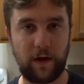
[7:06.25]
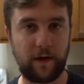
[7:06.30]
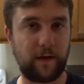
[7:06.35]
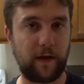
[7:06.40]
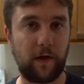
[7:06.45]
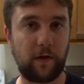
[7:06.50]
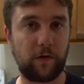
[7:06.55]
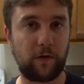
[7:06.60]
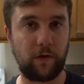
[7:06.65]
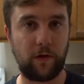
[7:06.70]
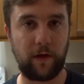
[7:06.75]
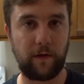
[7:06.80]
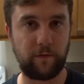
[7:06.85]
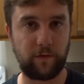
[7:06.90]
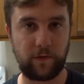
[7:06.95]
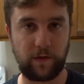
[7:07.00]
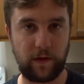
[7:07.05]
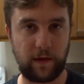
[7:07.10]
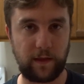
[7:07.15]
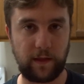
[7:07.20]
I doubt it'll
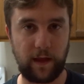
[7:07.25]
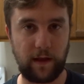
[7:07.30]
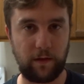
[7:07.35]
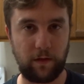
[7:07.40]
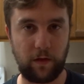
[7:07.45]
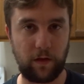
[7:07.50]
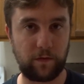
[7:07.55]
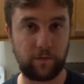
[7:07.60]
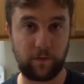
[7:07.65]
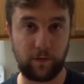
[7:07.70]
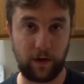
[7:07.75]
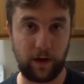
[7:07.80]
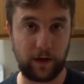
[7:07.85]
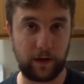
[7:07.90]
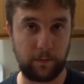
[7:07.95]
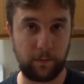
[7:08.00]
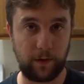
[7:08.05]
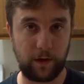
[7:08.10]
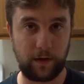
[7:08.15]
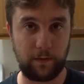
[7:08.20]
ever take that long for
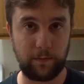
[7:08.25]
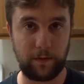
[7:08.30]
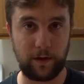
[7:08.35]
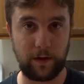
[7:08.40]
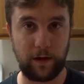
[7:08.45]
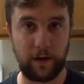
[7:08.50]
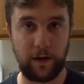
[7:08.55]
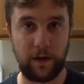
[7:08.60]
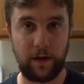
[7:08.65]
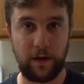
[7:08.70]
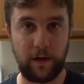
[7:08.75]
anybody, but